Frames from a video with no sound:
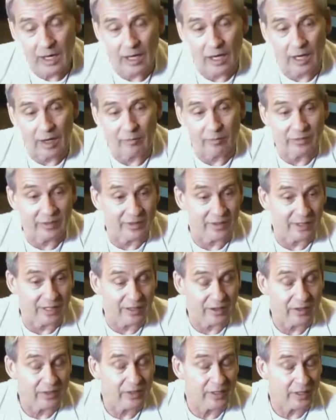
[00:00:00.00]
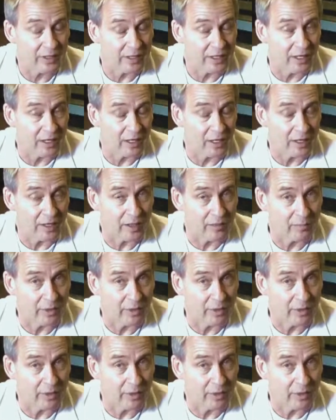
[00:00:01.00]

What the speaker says: And the other thing that I like